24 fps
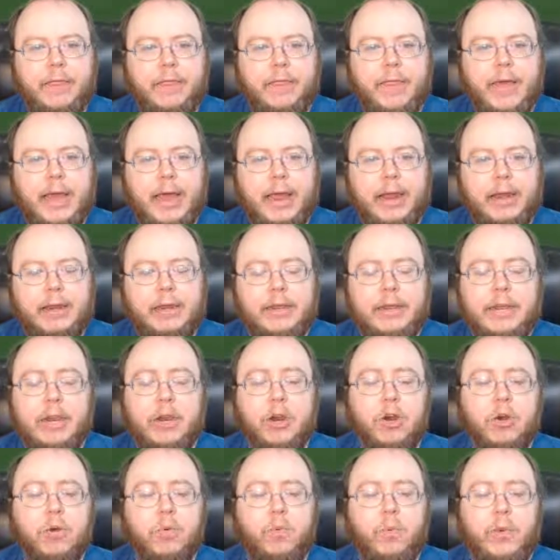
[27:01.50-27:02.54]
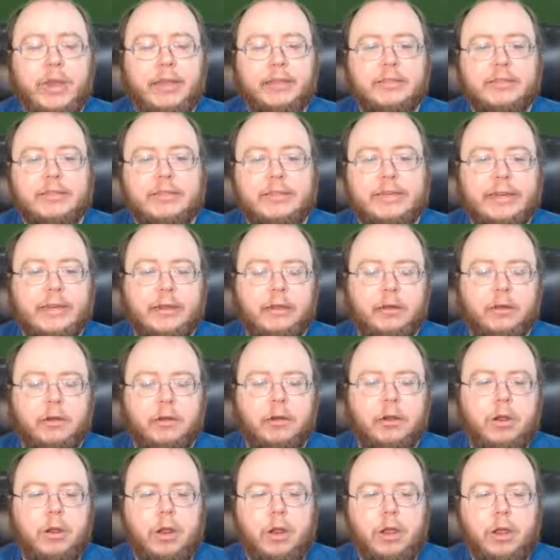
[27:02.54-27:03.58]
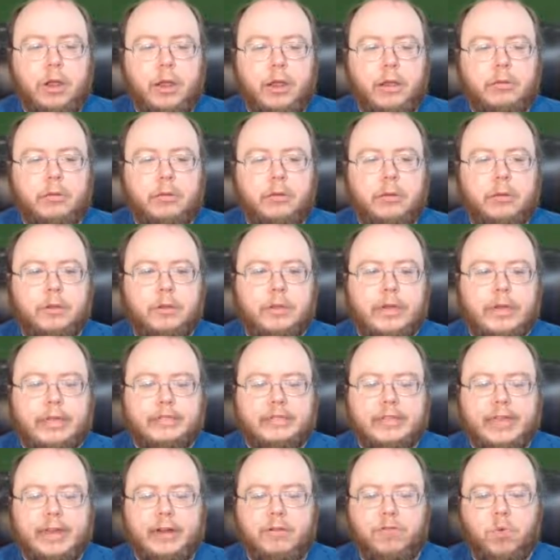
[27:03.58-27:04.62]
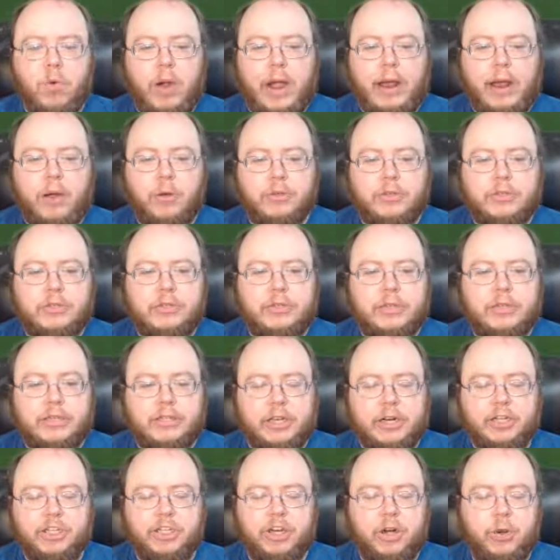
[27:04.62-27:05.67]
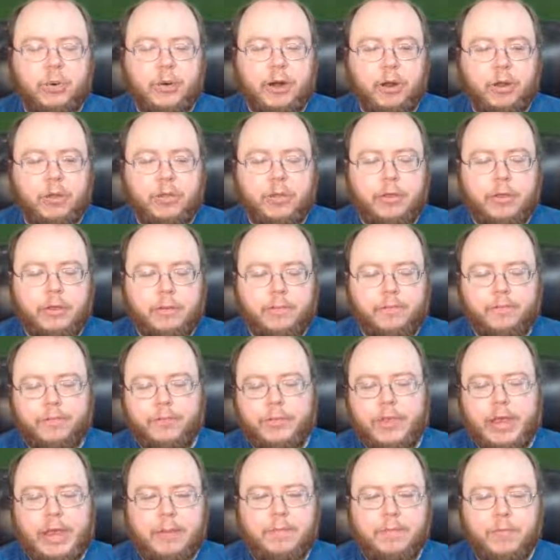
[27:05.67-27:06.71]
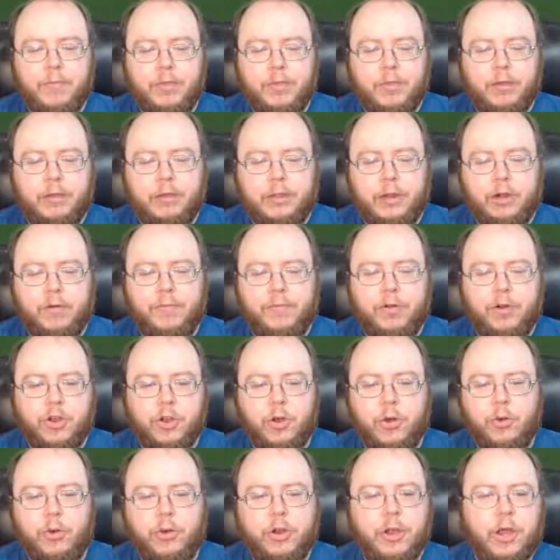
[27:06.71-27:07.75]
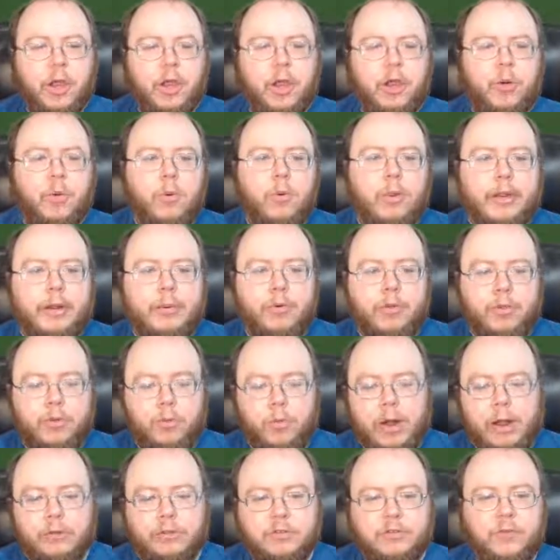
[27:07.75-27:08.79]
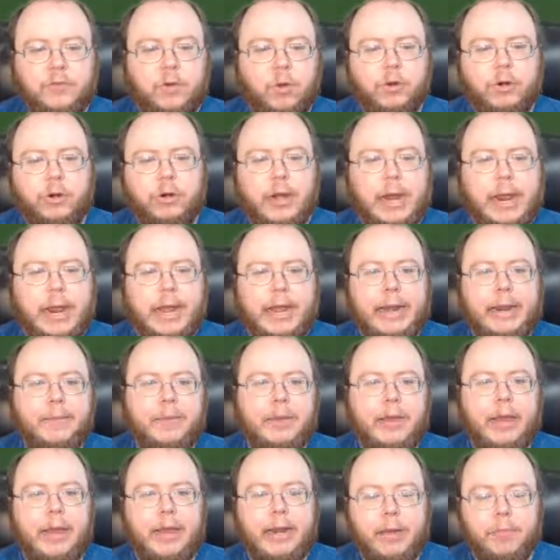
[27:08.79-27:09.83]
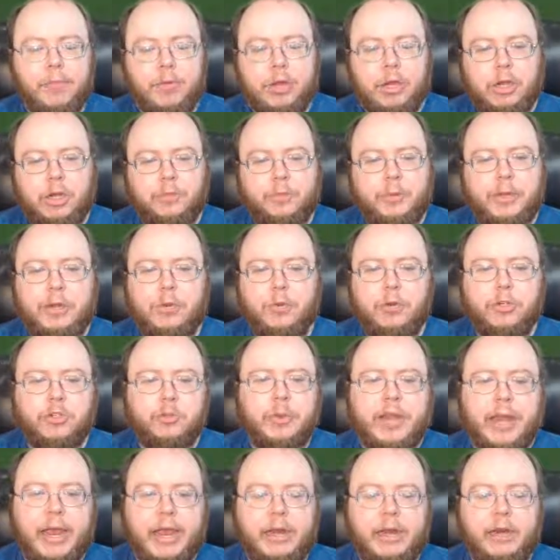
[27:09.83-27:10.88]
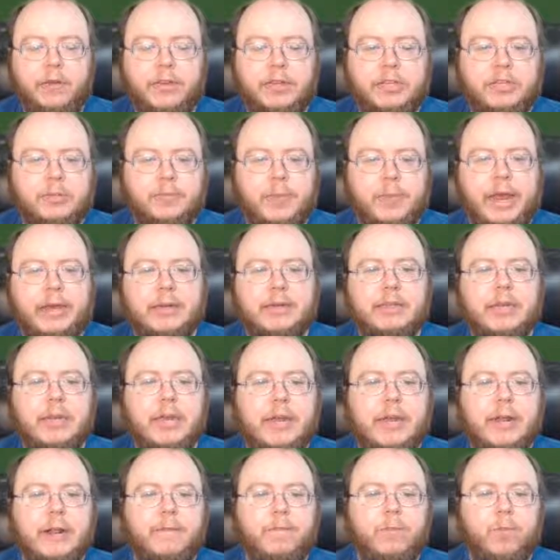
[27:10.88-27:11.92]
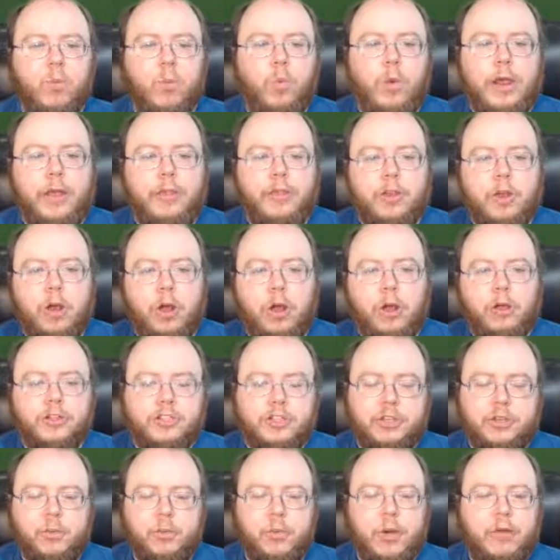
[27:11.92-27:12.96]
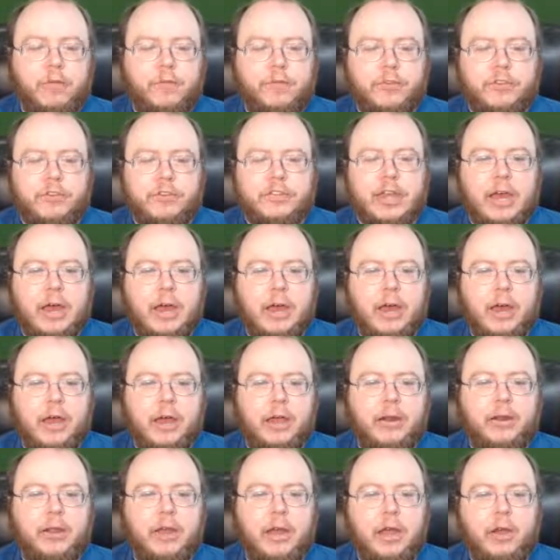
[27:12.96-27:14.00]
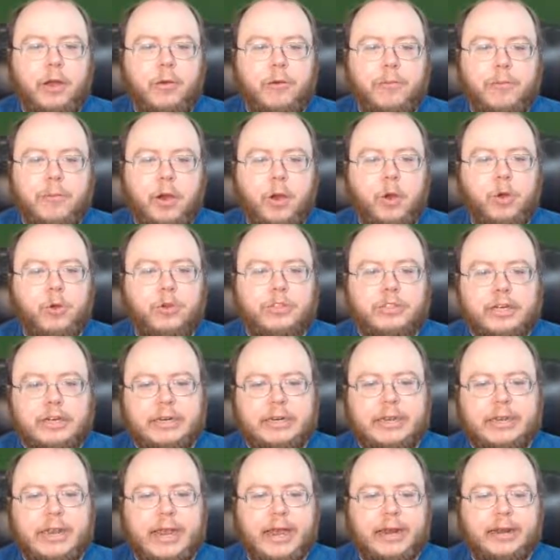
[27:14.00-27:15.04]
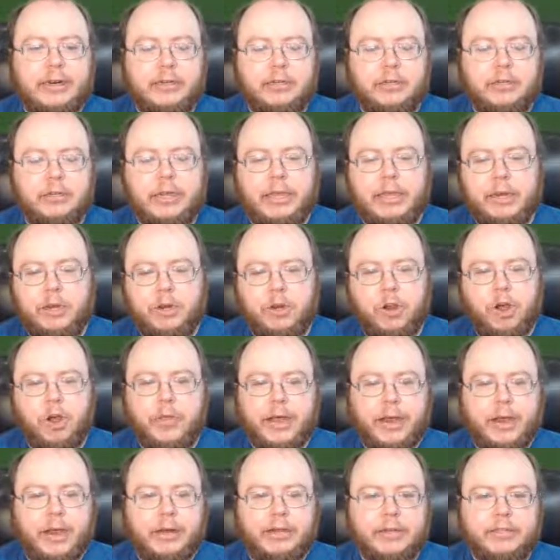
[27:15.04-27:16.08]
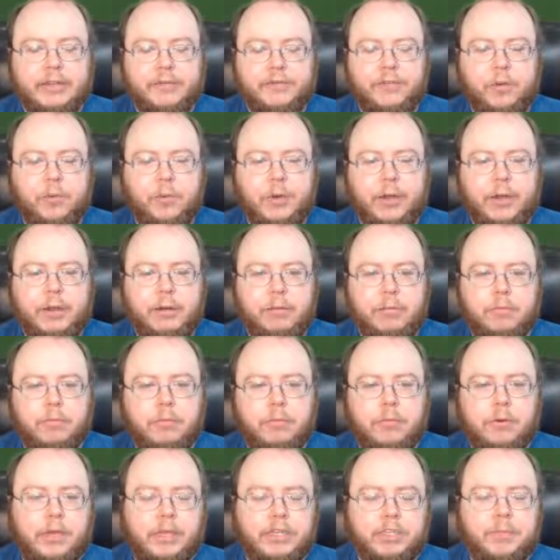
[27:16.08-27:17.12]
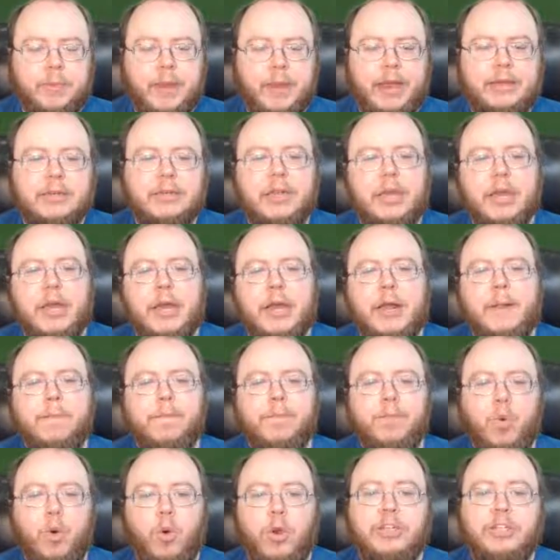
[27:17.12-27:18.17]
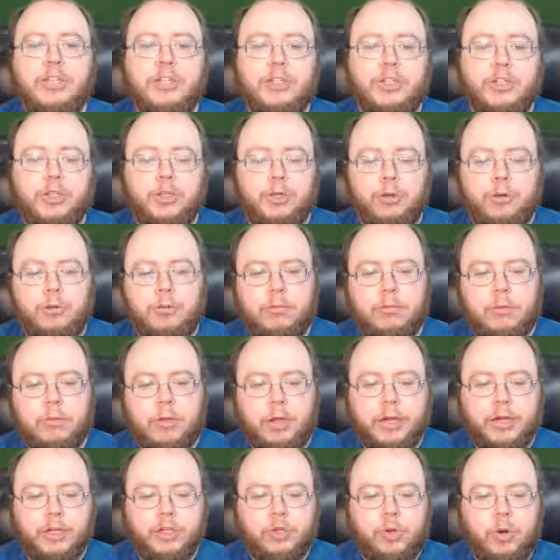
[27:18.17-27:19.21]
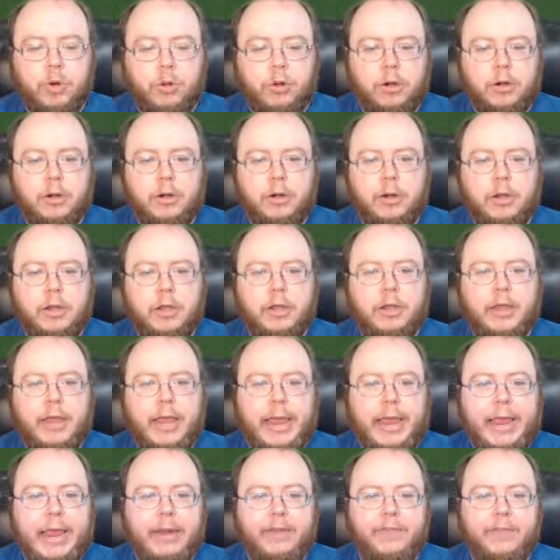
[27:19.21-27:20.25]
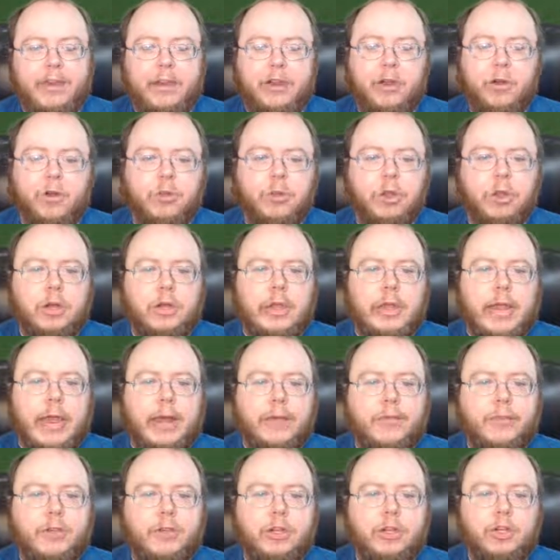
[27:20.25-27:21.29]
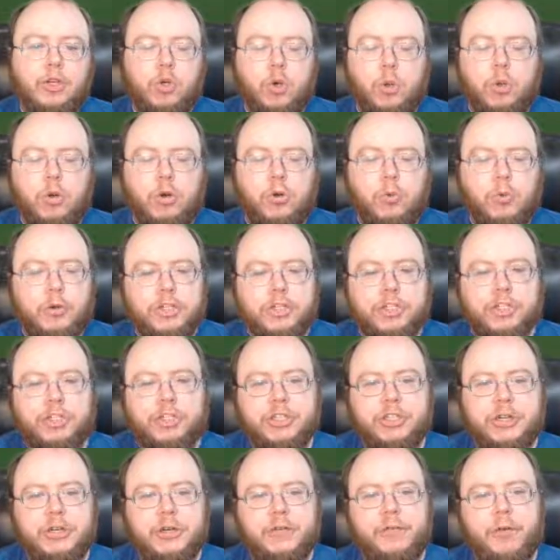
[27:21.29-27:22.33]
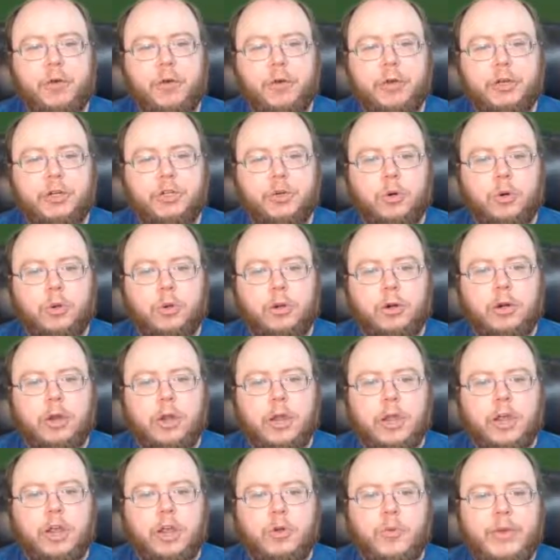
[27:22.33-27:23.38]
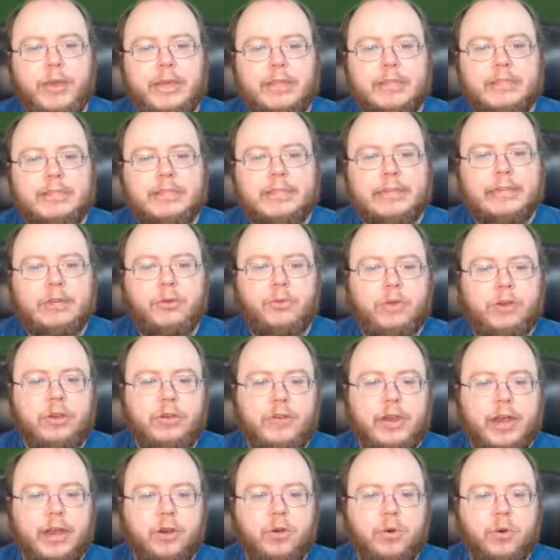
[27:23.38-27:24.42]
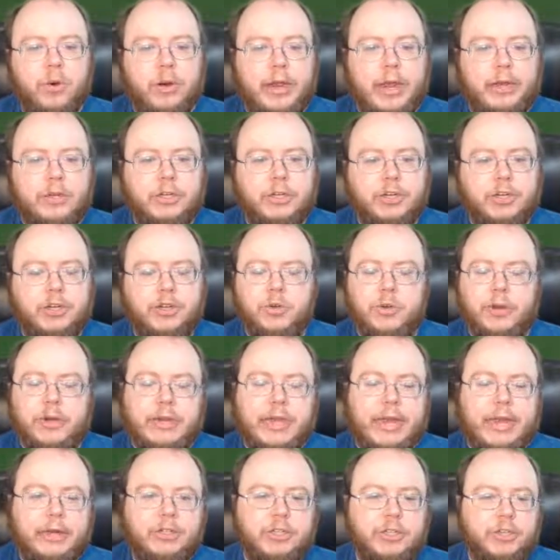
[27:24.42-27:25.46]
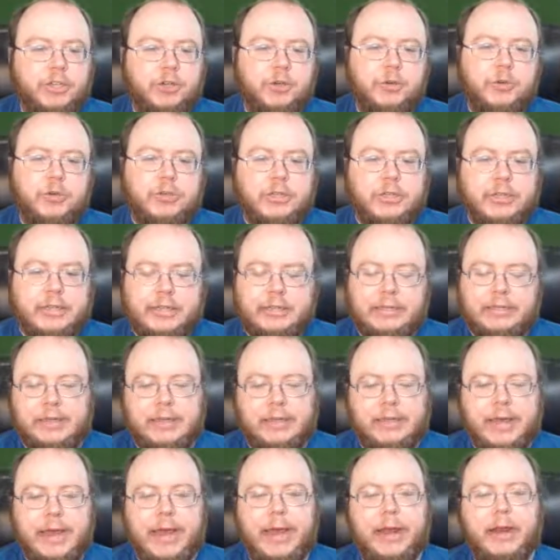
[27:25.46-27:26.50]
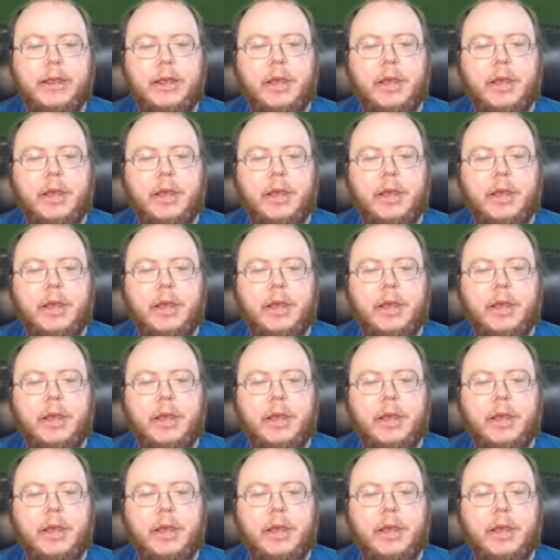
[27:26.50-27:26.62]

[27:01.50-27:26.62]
then here we can see inside of routes, it's going to generate all the Laravel code. We'll end up with a routes folder and an api.php, which we kind of expect, with calls to the route facade, with post and get and delete and all that kind of stuff that we expect, pointing to a controller. And if I go look at the controller, which is just a default controller, we can see we've got create to do and get to dos and things like that.